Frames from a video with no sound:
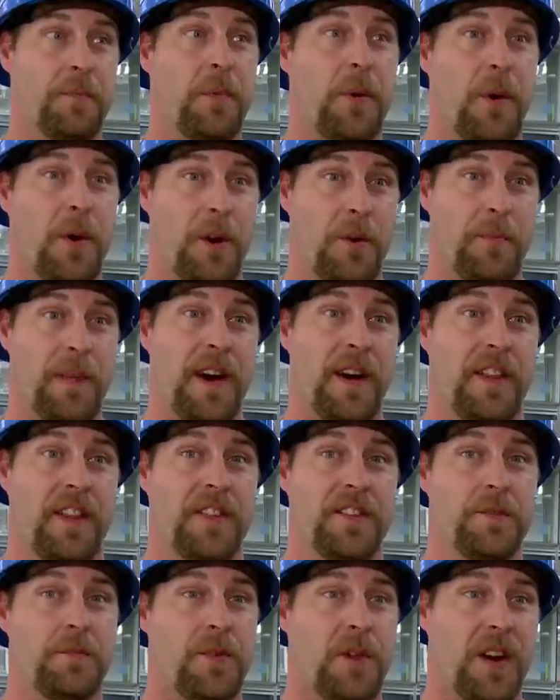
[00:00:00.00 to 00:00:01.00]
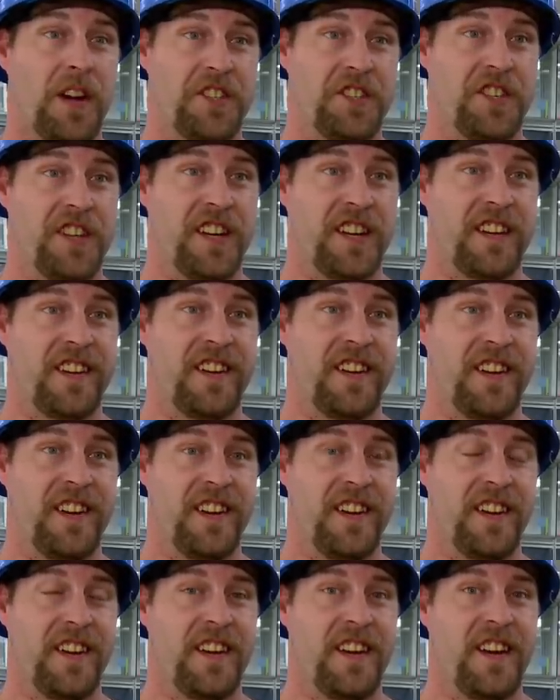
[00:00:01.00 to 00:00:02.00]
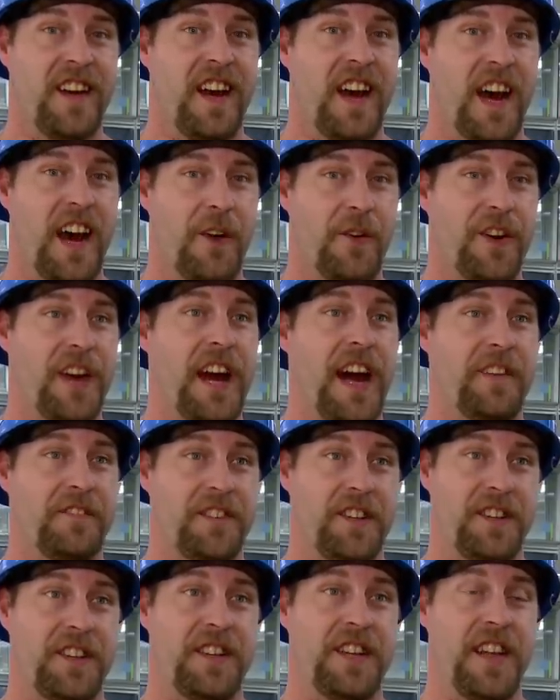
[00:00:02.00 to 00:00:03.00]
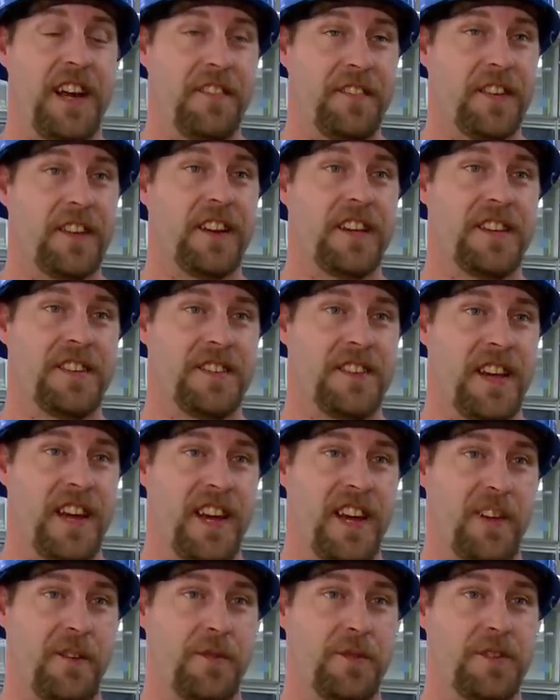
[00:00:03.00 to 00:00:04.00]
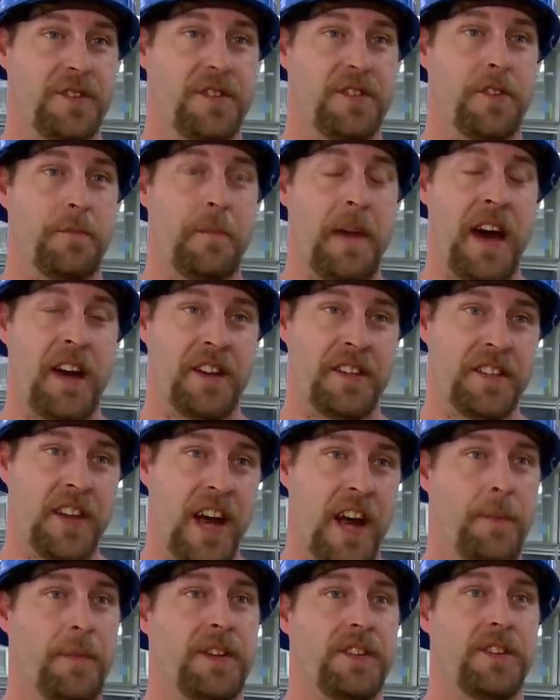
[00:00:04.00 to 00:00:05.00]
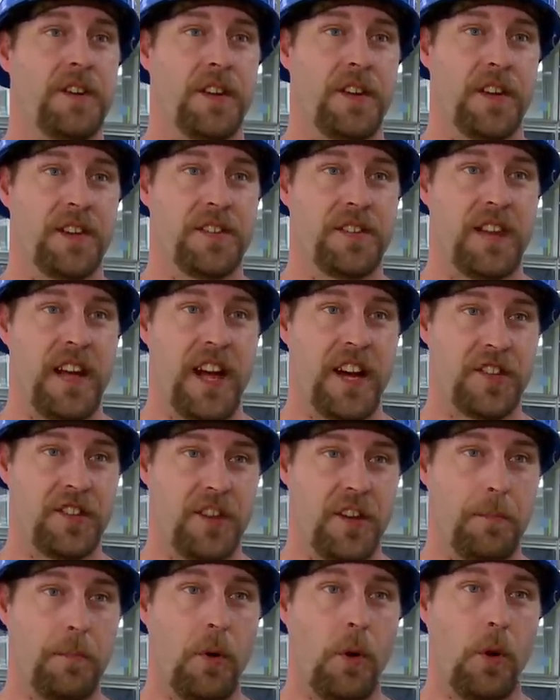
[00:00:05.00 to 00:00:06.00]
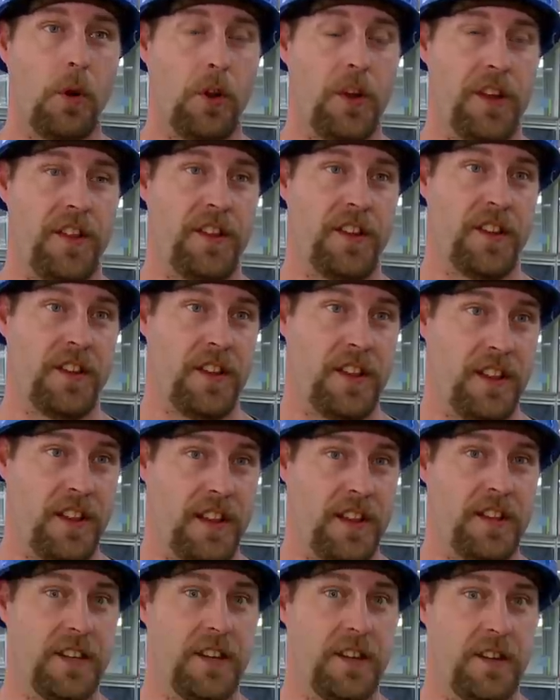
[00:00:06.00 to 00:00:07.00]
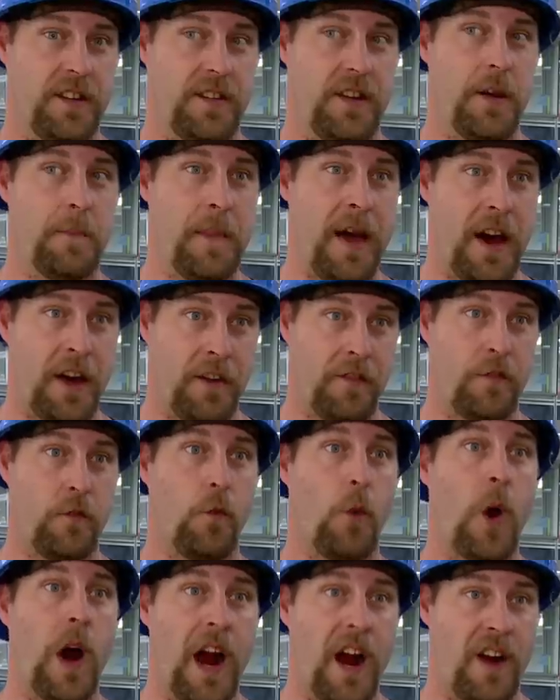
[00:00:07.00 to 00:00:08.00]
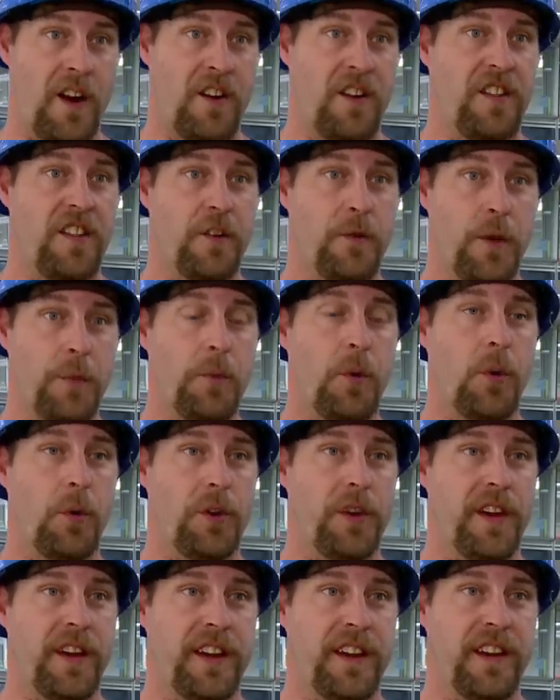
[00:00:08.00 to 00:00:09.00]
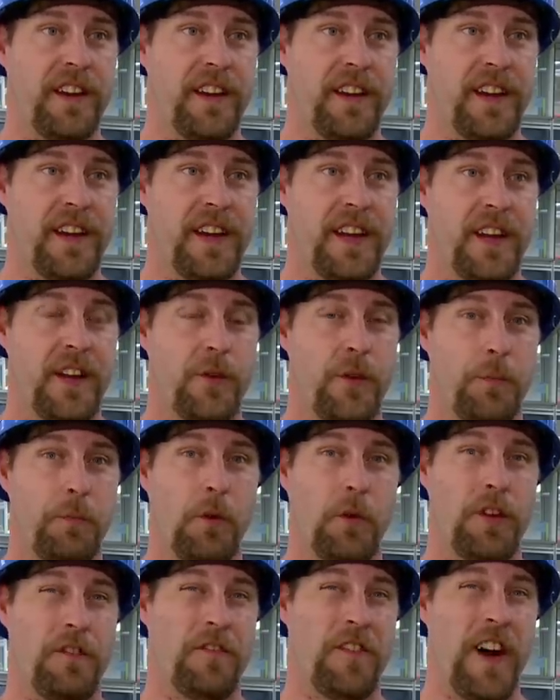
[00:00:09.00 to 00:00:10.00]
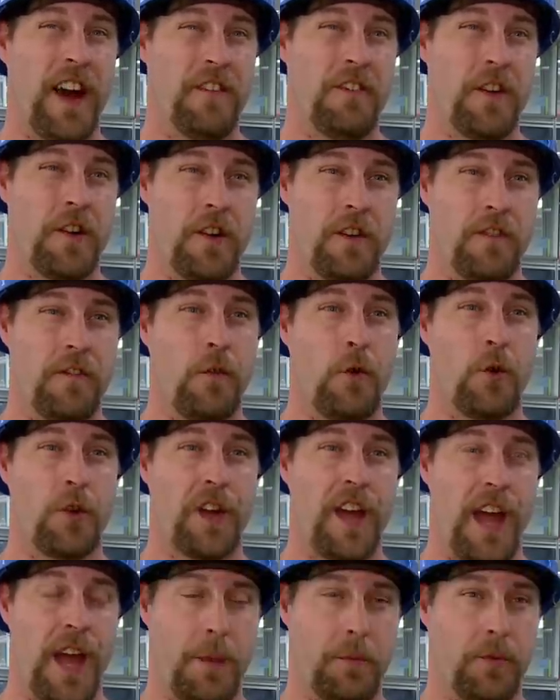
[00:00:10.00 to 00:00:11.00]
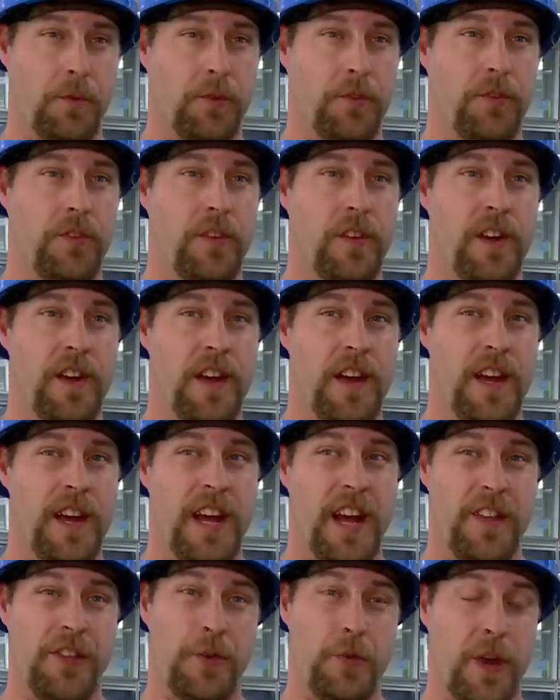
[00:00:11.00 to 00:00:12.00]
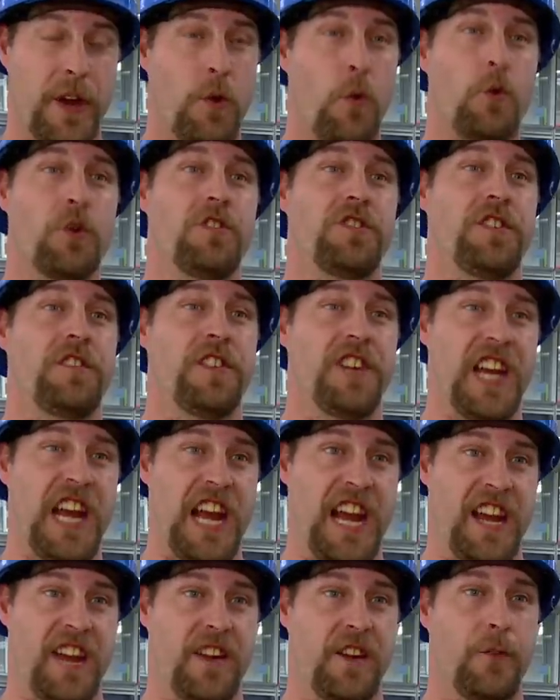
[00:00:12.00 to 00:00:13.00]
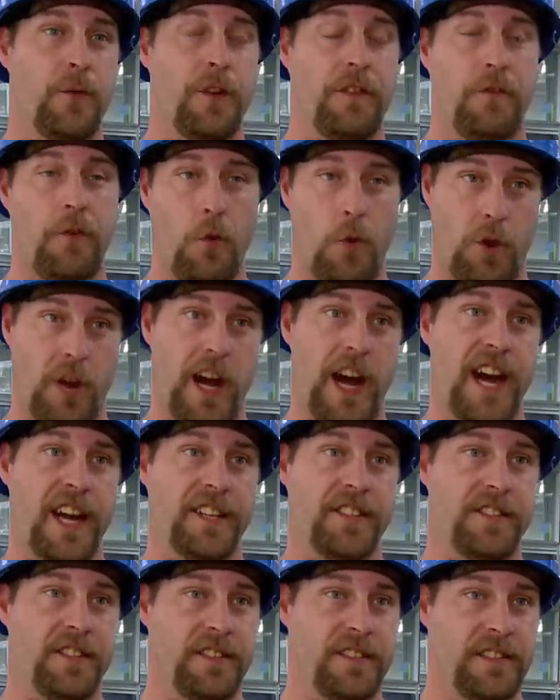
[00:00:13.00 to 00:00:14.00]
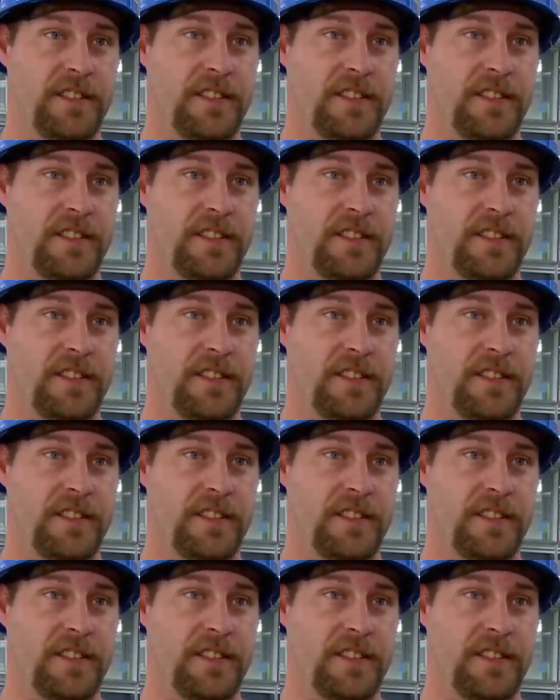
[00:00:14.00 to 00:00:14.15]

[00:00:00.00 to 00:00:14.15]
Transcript: part about this project, I would have to definitely say, was the amount of time it took us to actually pull in the, the amount of wire that we pulled in. We pulled in five hundred four cables in three quarters of a day with four guys.